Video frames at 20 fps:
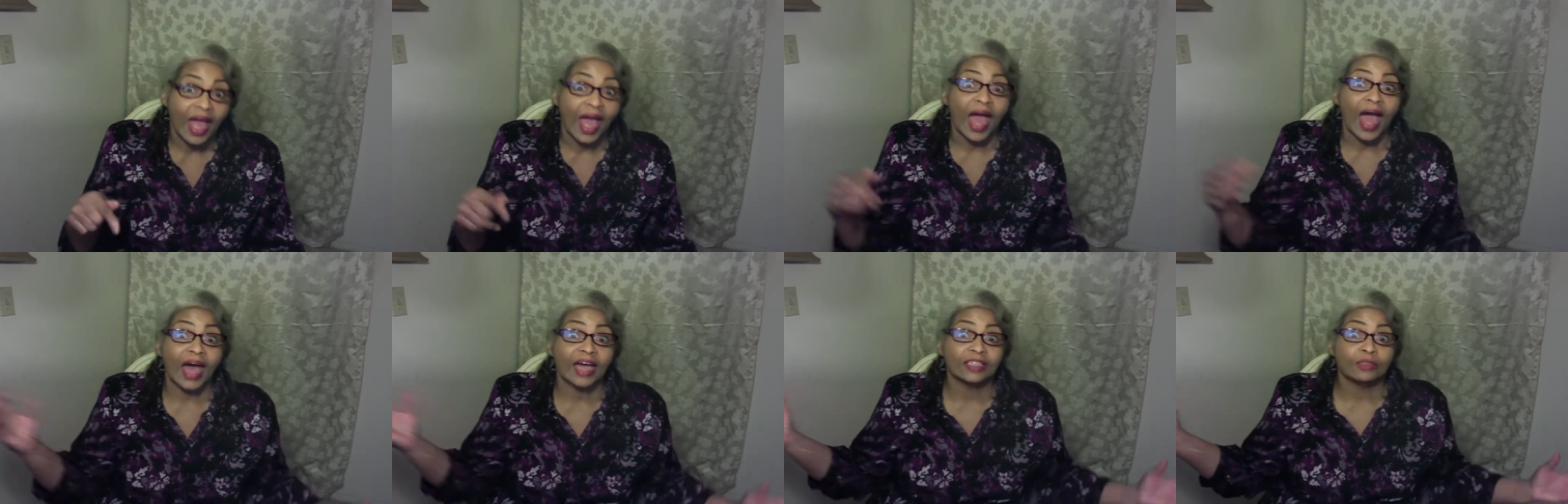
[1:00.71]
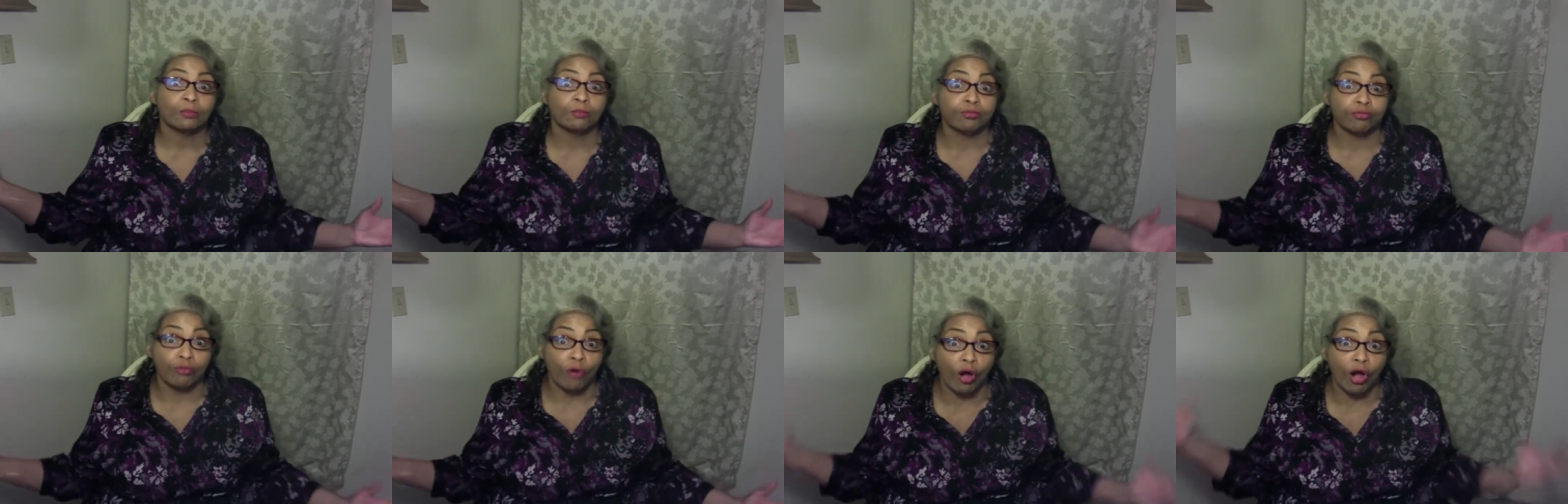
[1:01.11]
has
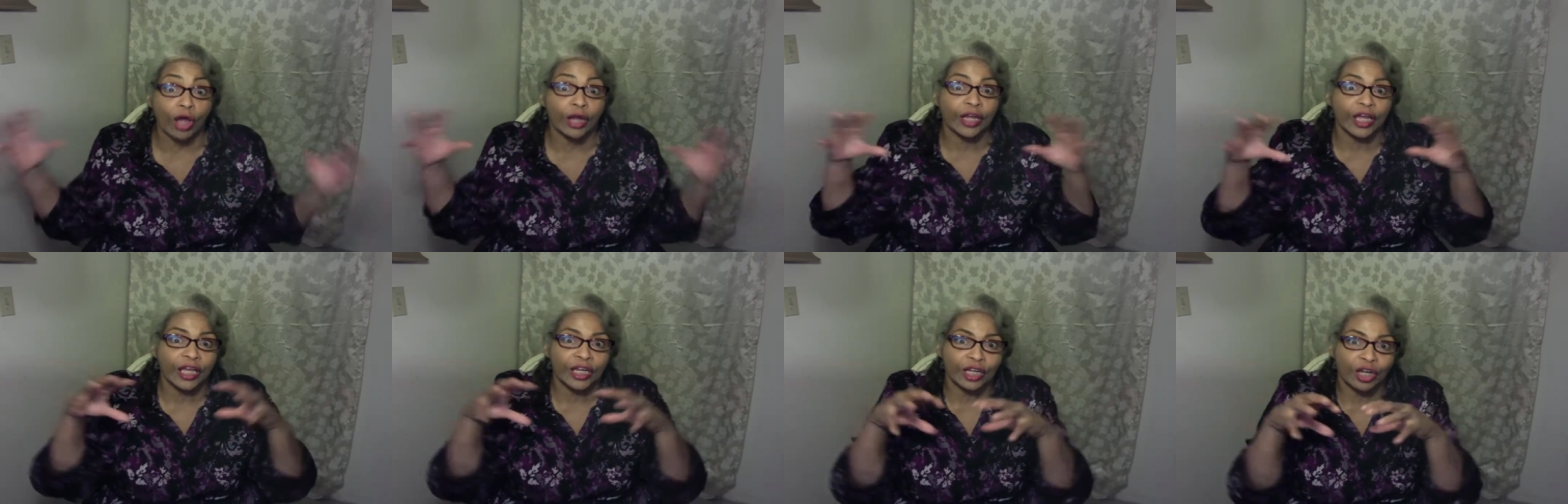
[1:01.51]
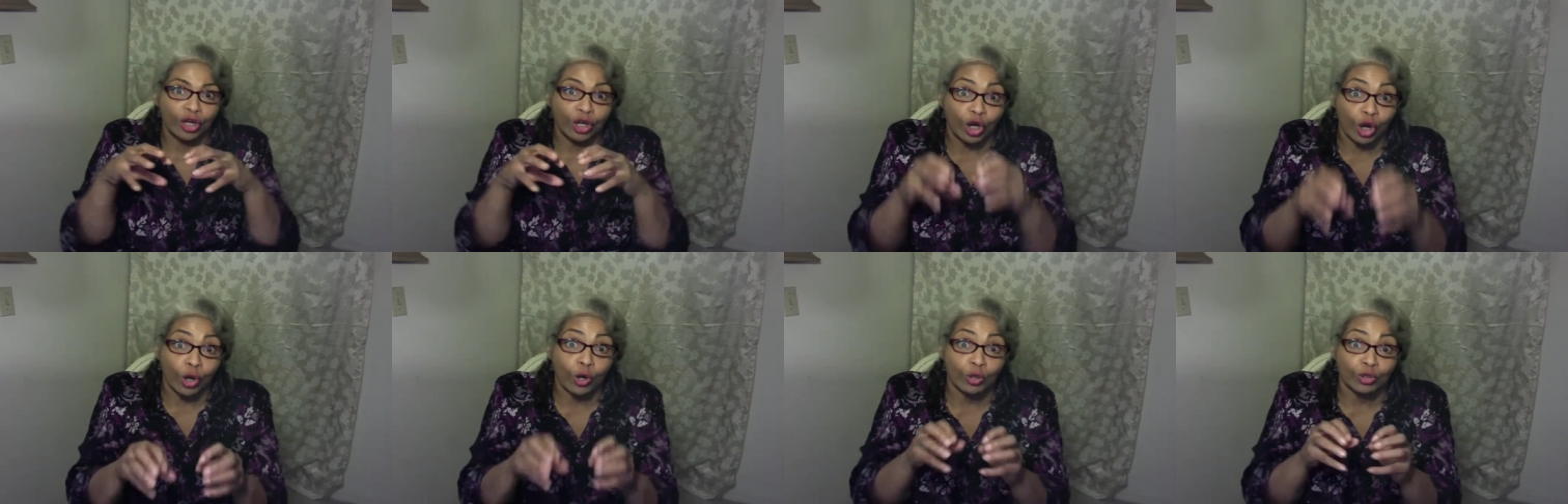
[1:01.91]
brought an
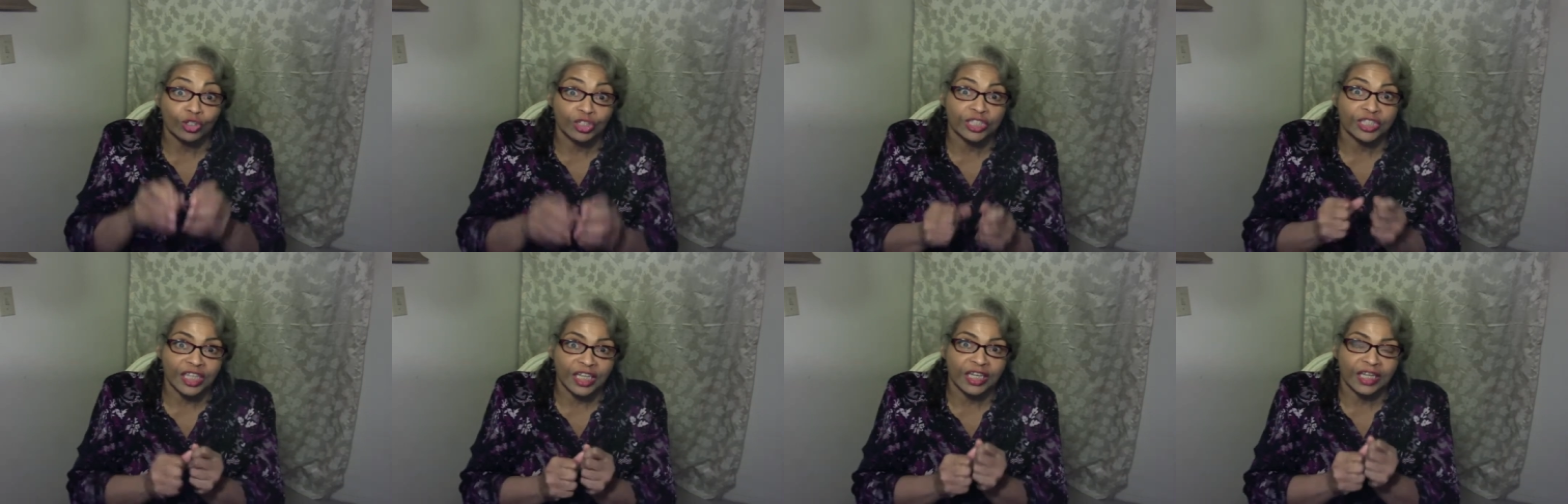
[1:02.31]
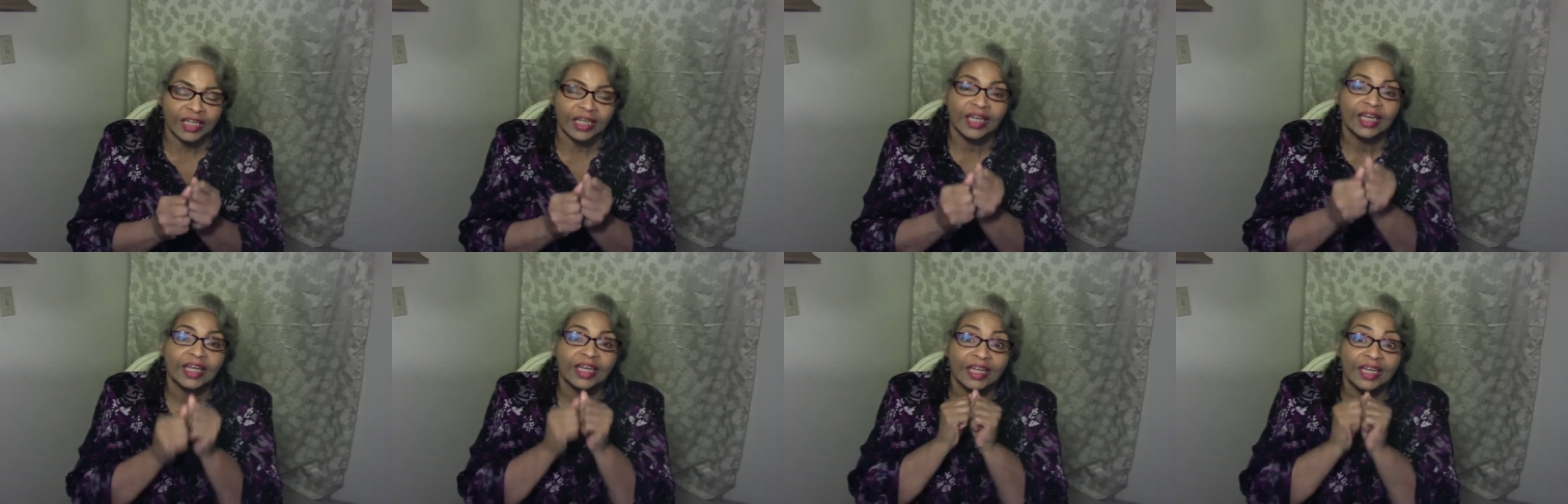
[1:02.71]
accursed
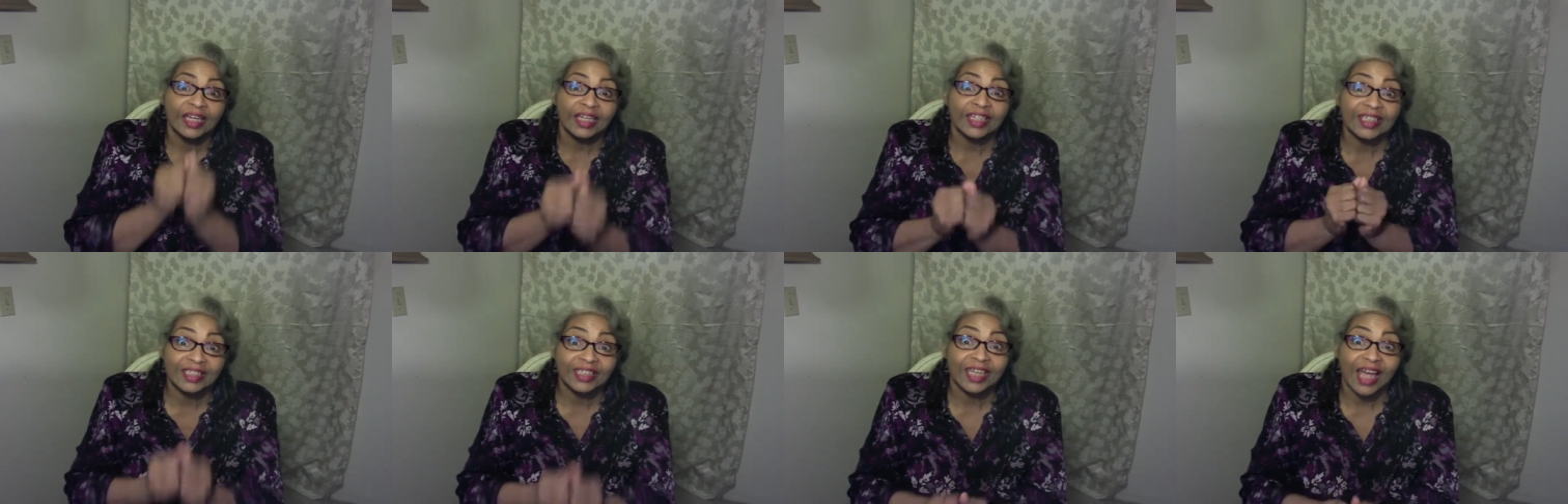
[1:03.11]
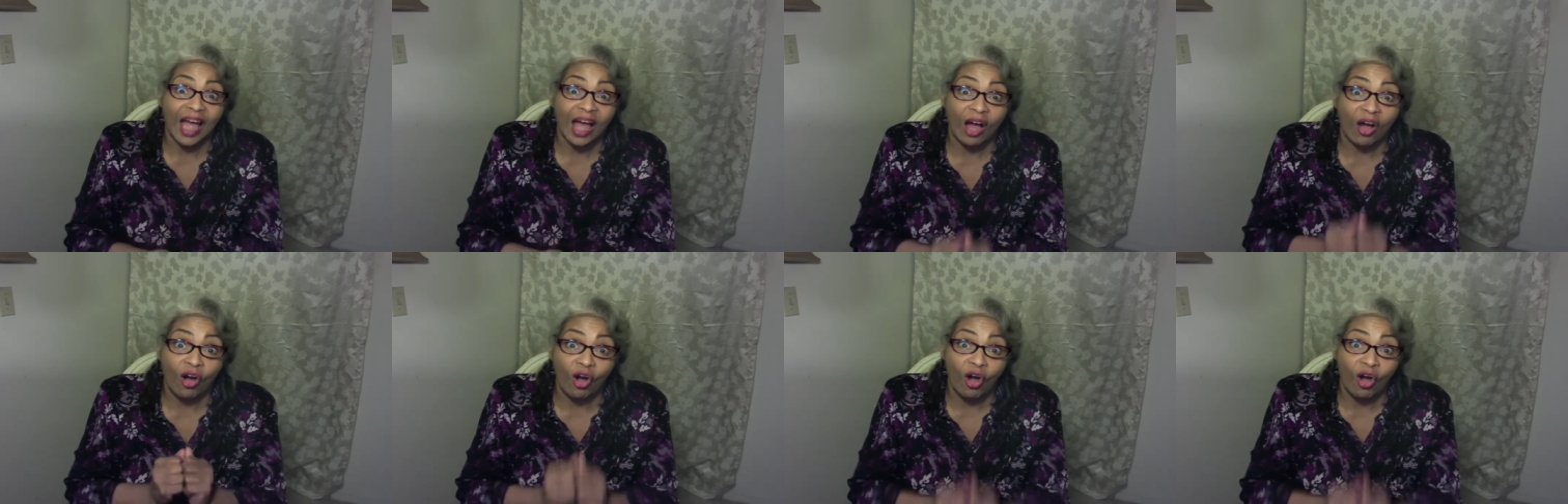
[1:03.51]
thing into our